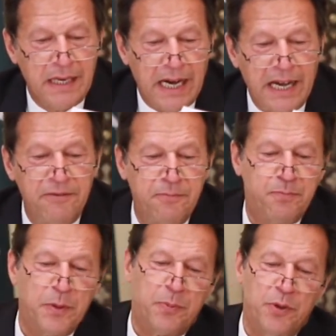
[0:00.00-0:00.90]
I
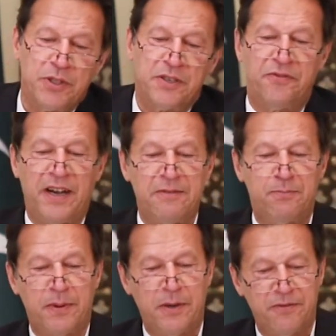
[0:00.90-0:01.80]
have proposed a
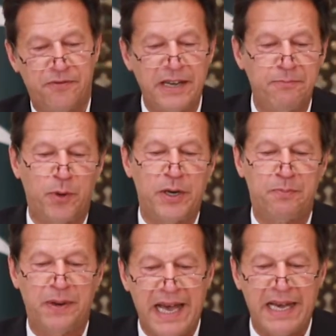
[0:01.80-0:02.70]

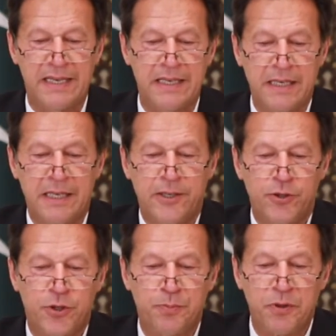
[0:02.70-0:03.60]
five-point plan
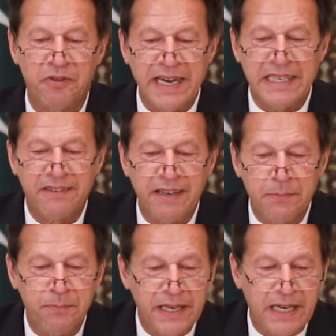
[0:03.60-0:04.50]
to provide
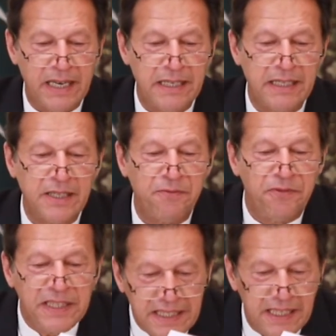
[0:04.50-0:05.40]
developing countries the
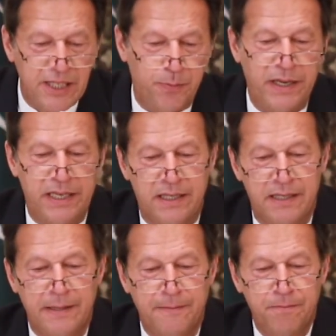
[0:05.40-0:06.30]
fiscal
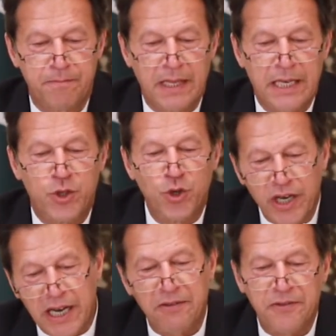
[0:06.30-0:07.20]
space to
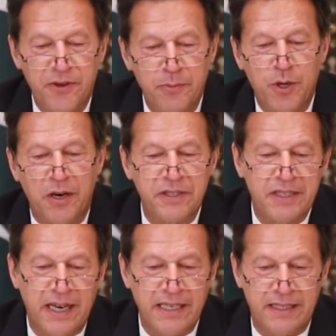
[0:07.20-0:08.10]
recover from
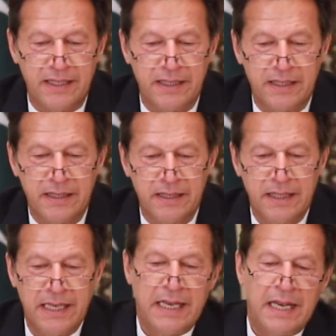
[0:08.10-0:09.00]
COVID crisis.
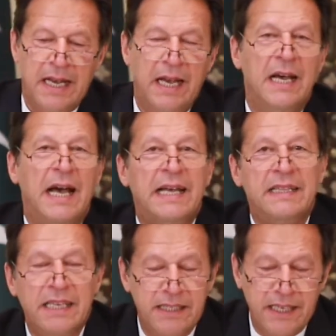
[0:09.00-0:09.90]

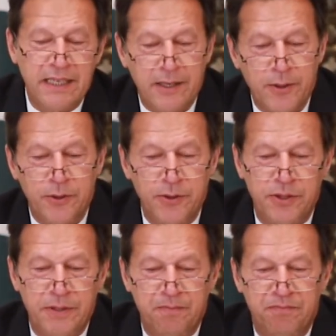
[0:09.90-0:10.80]
And this
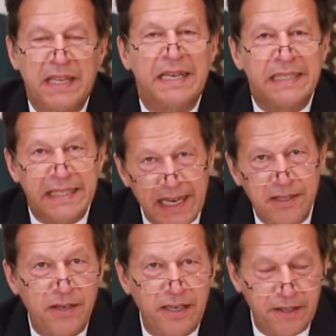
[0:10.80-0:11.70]
includes
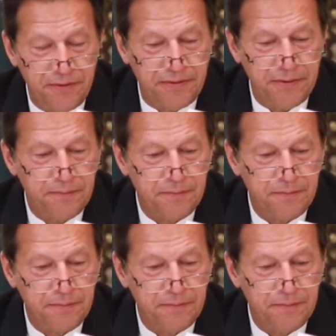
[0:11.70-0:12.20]
debt relief,